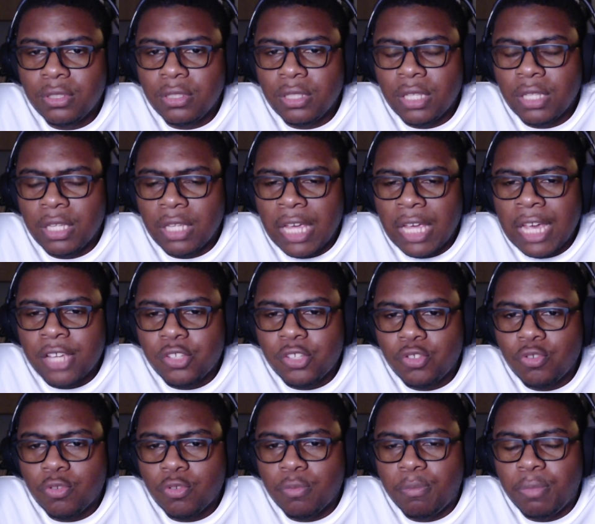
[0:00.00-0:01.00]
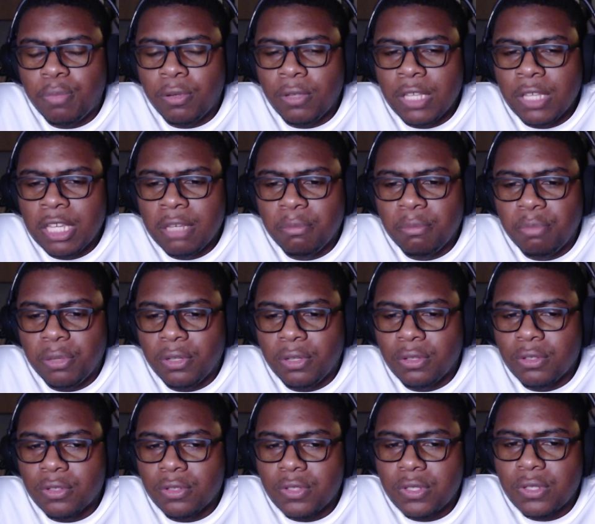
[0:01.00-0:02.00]
Astral
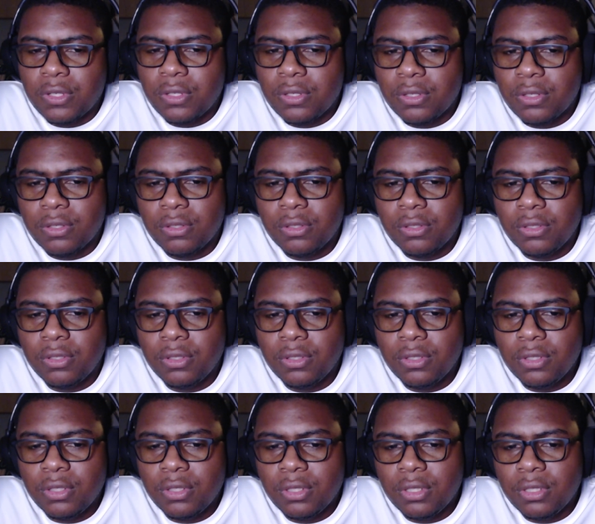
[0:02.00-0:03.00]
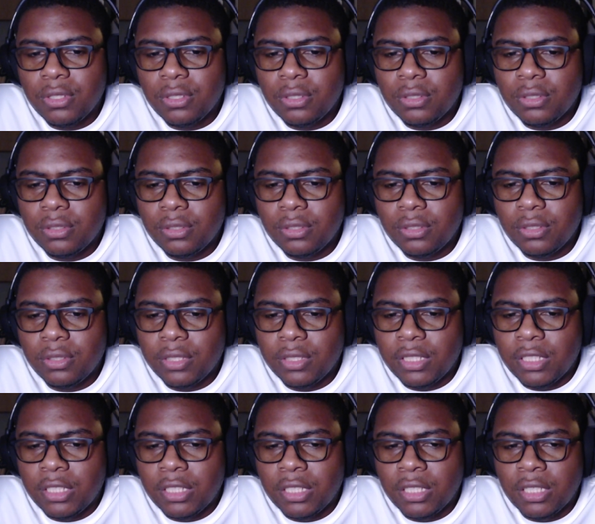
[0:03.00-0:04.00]
Impulse.
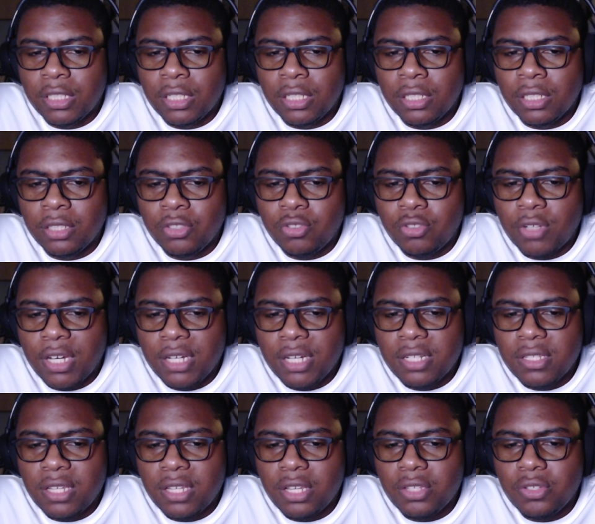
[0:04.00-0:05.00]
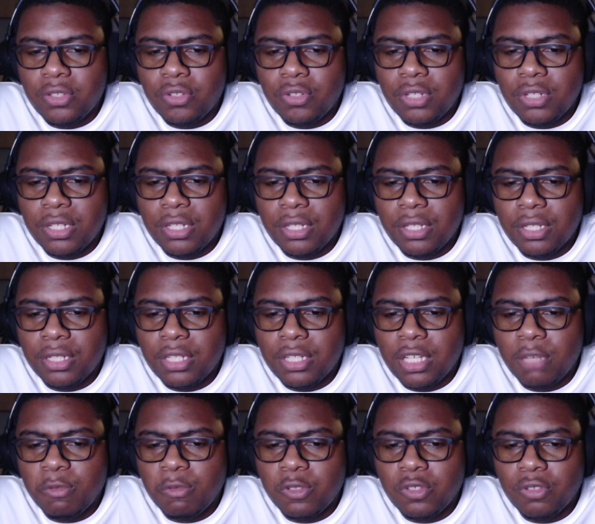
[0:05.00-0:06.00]
Tri-Disaster dealing a
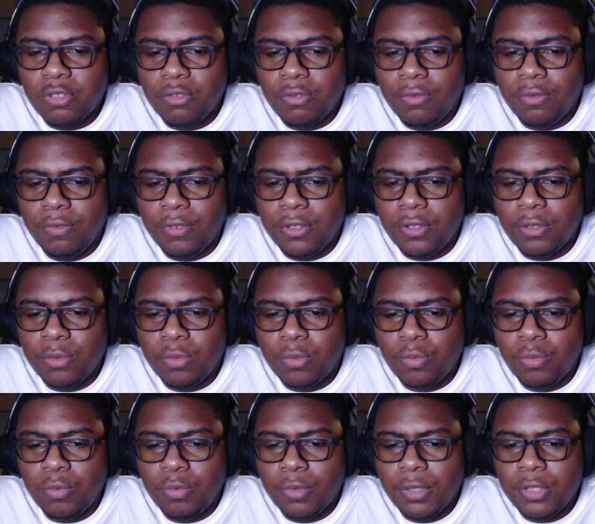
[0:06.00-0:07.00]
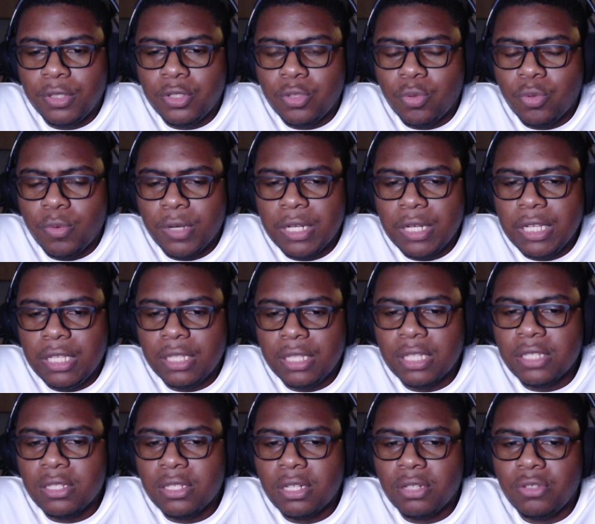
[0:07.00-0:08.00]
damage of 120.
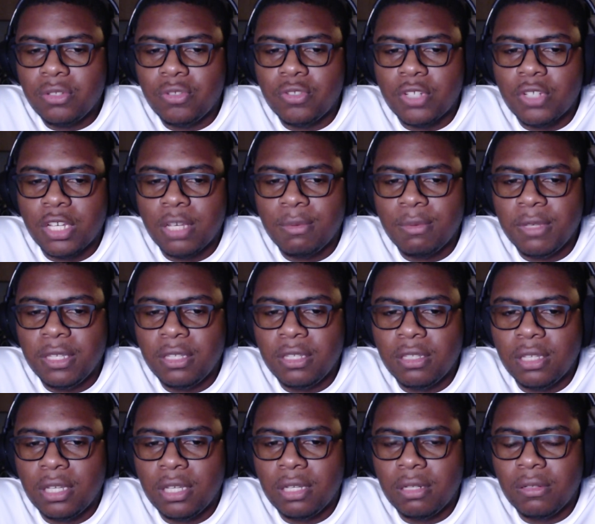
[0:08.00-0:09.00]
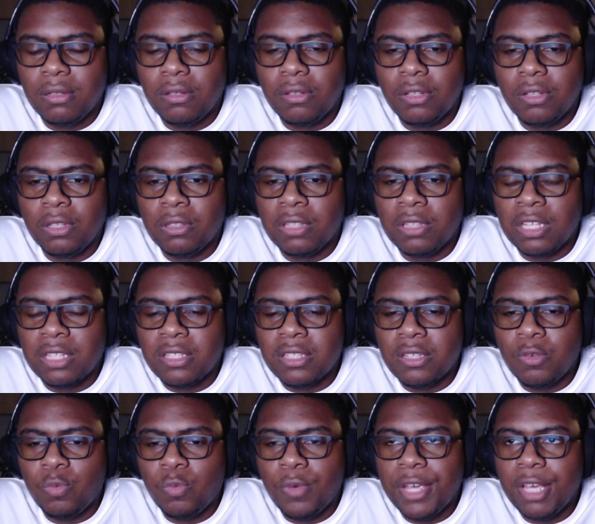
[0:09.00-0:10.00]
That's not too shabby, and it's a
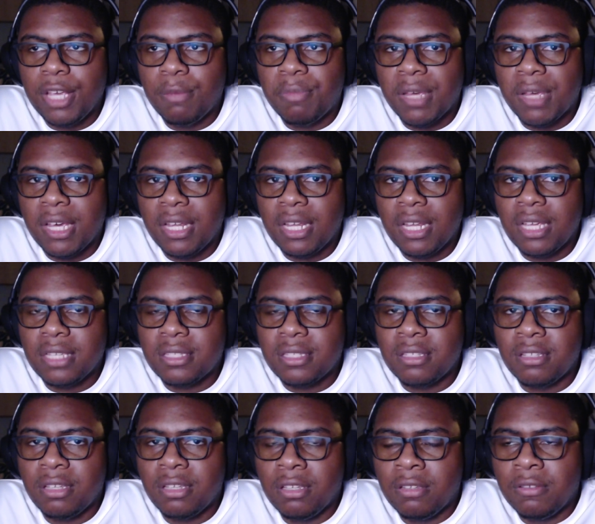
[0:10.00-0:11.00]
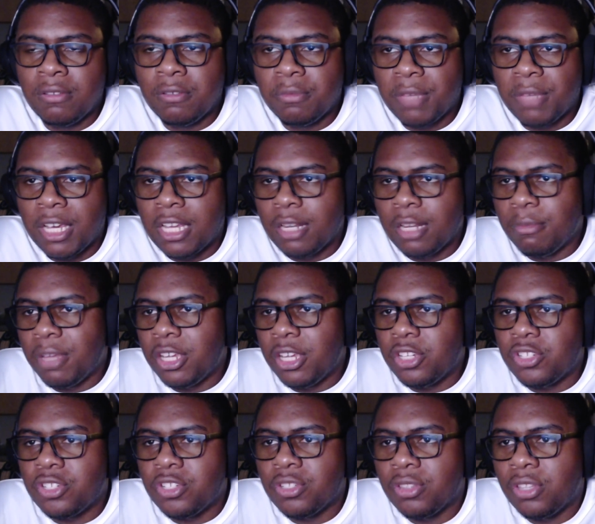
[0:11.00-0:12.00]
way badass
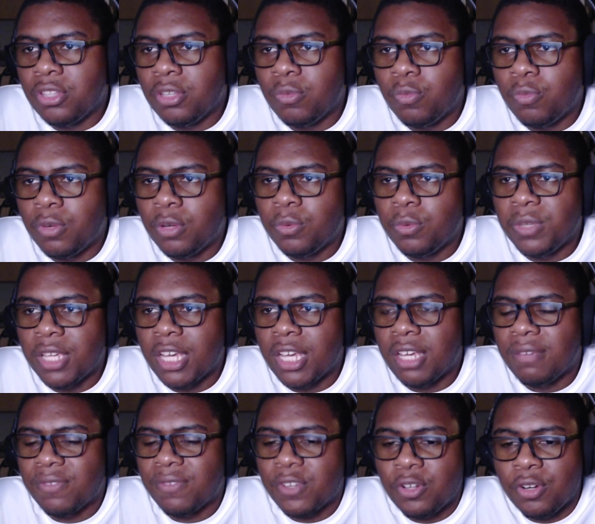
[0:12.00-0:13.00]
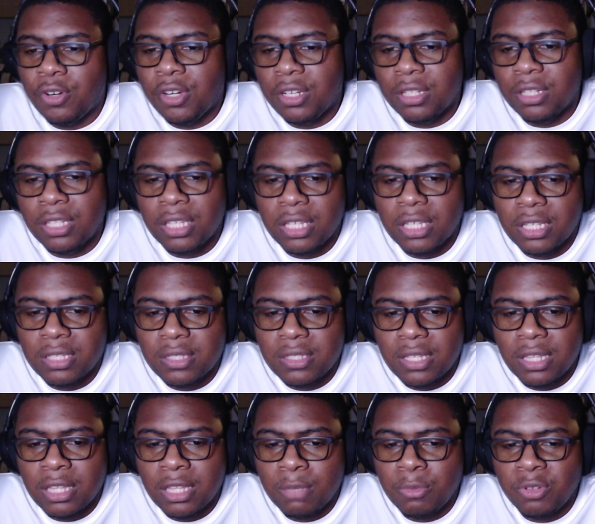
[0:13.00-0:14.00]
animation than what we have currently. I can say
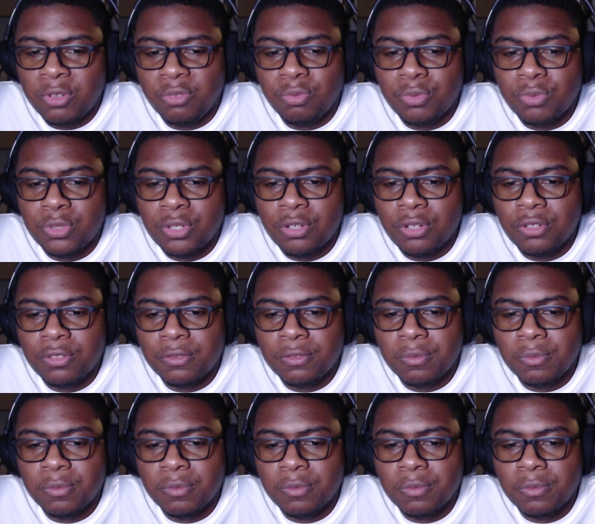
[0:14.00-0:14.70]
that much for certain.